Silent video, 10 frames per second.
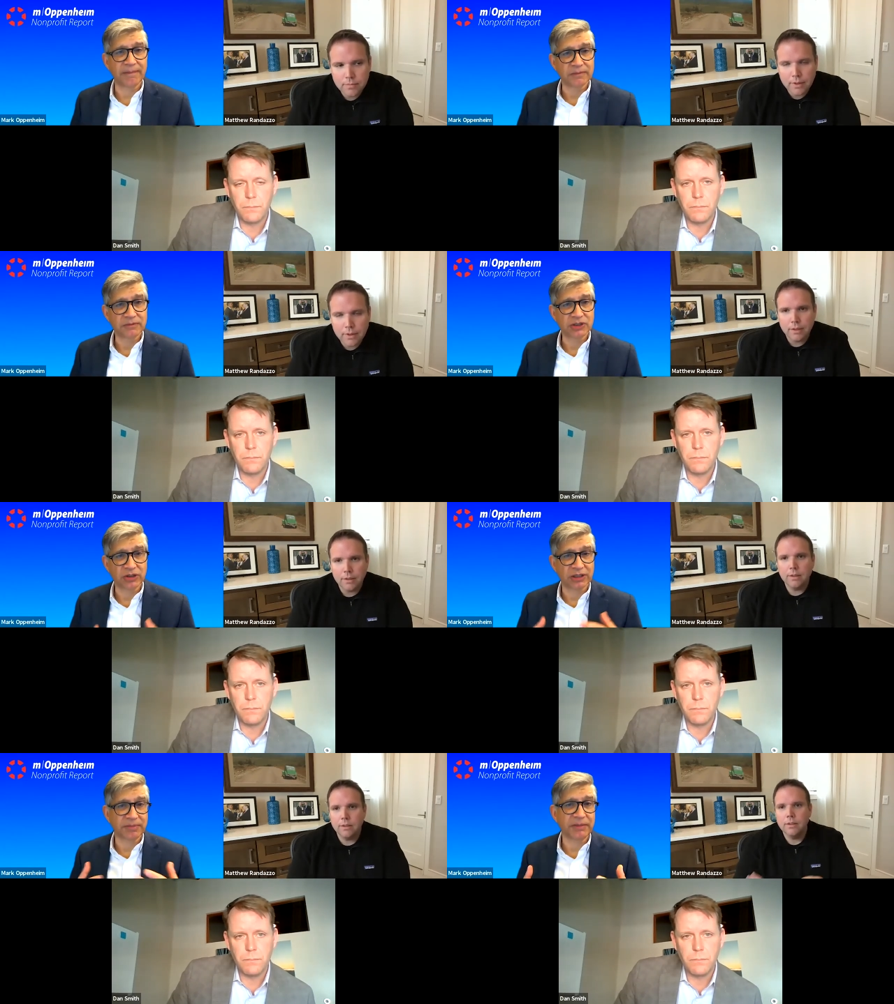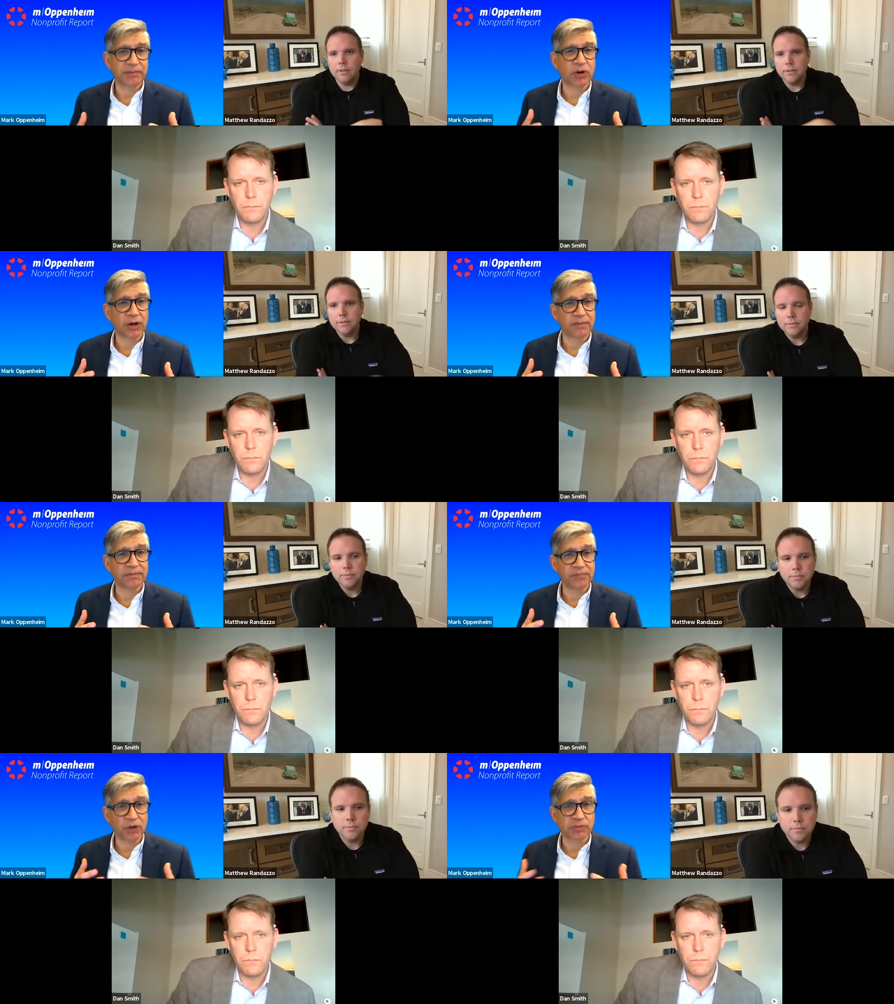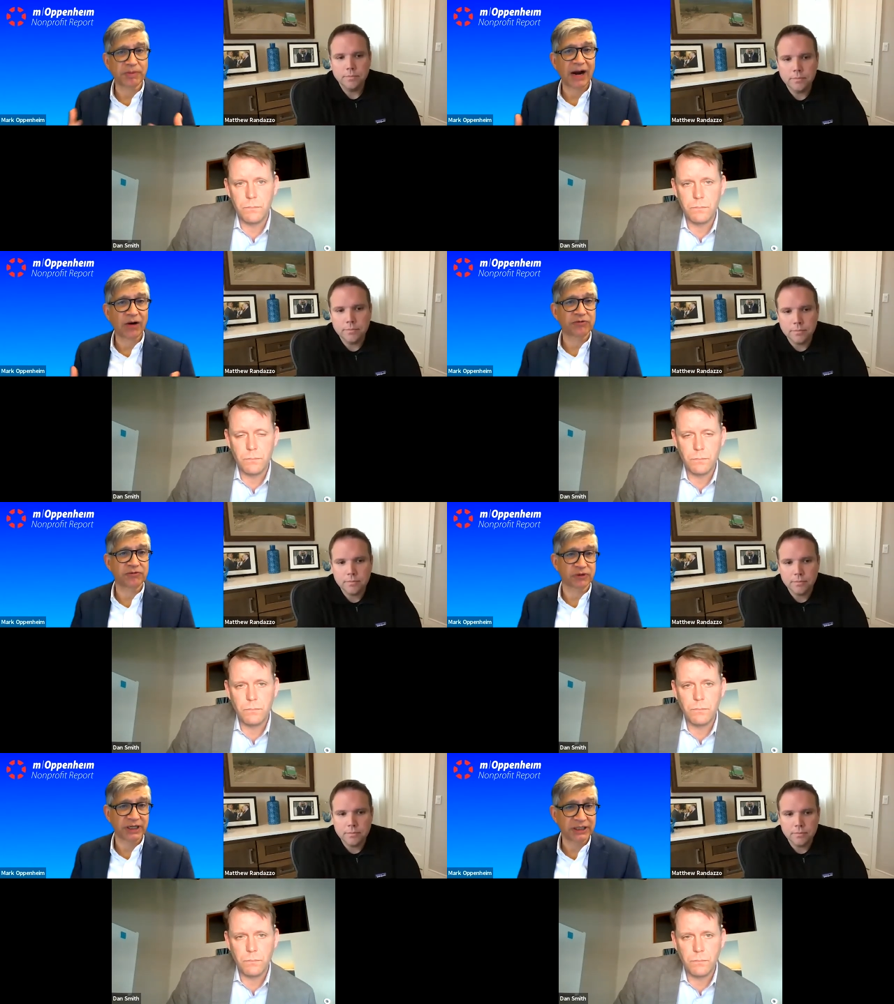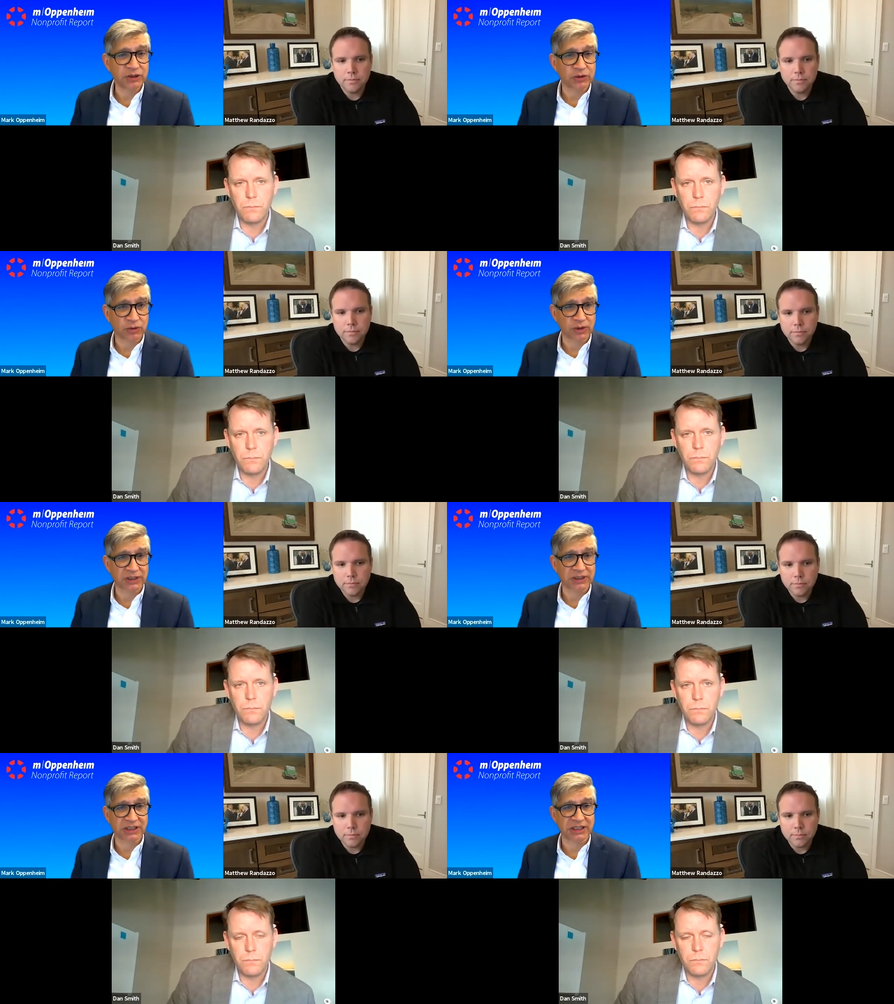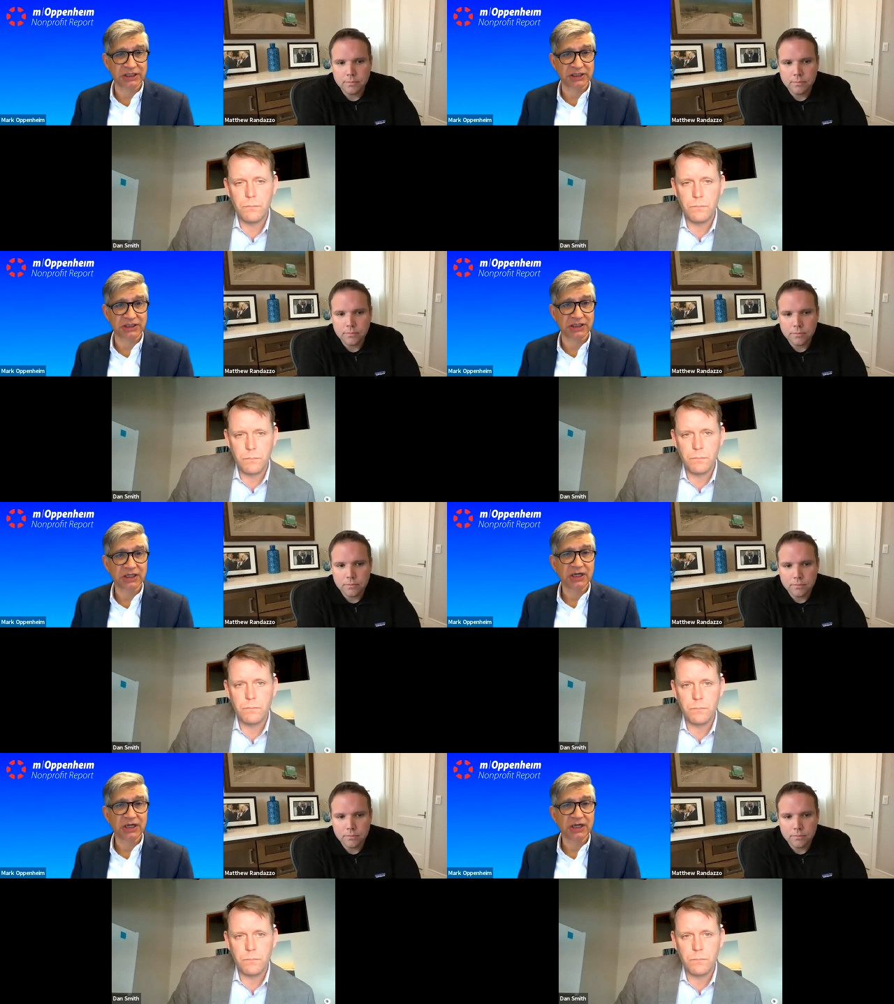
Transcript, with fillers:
Speaker 1: so that the people who are most powerful in your organizations